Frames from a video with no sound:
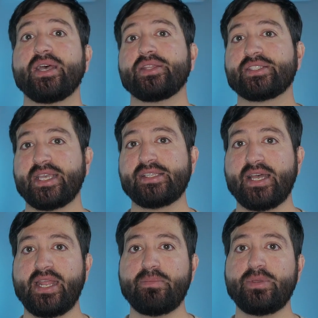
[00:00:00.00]
The
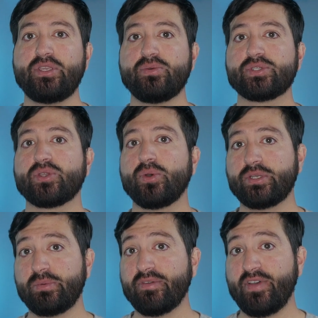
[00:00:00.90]
Cezanne APU is going
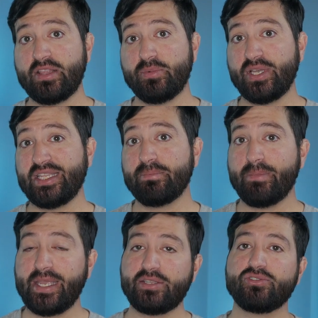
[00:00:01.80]
to be available in the
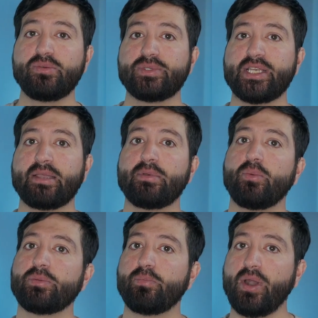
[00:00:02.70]
mainstream segment
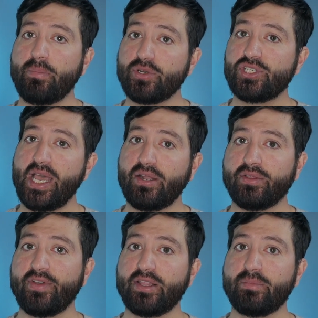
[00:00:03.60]
with proper
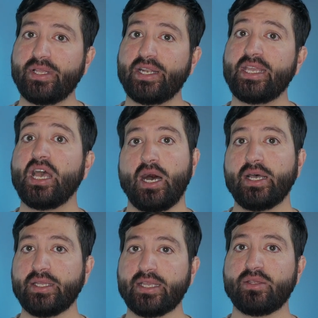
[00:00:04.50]
channel availability,
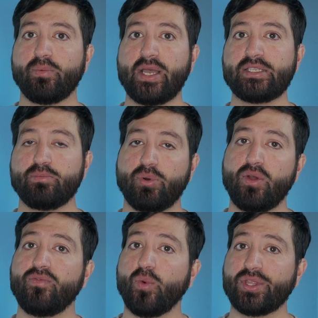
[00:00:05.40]
unlike the Ryzen
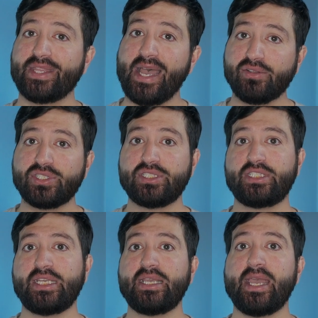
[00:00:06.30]
Pro
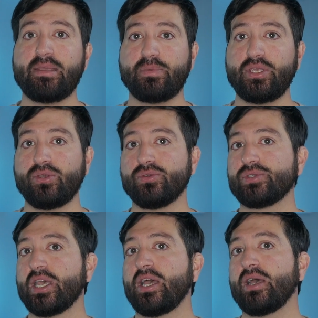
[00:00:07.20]
4000G
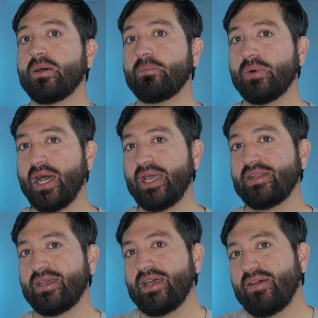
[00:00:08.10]
APUs,
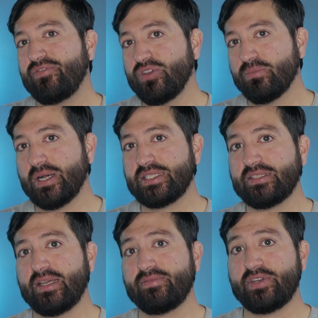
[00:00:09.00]
but a few
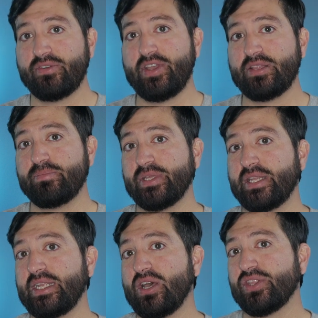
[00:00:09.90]
months after
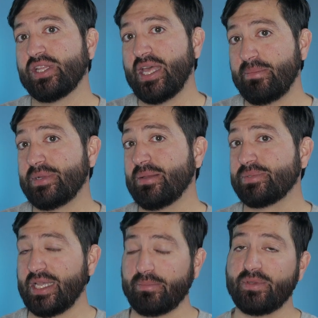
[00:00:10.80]
availability on the laptop
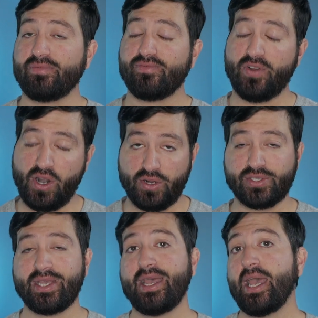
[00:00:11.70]
segment first.